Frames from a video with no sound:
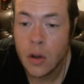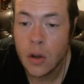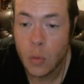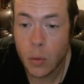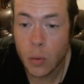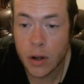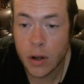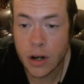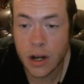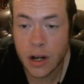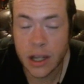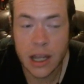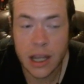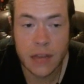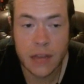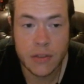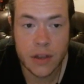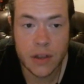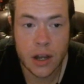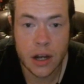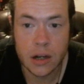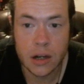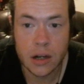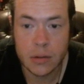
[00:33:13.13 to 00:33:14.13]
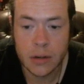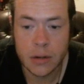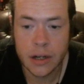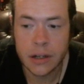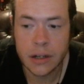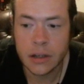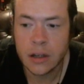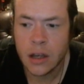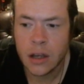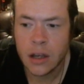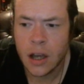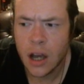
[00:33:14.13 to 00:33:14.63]
Where did I get the
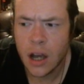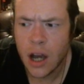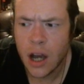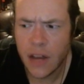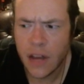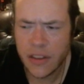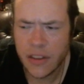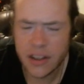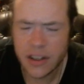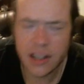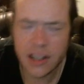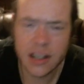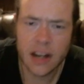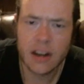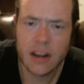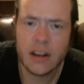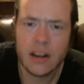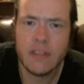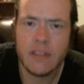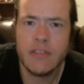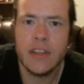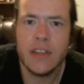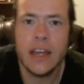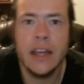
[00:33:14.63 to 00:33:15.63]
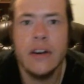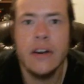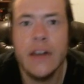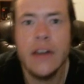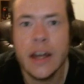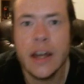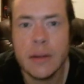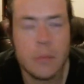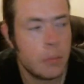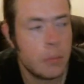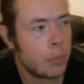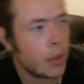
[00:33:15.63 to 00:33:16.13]
ocarina? I think I got it off the
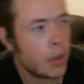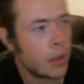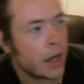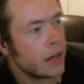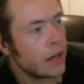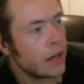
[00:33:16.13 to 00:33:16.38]
internet, but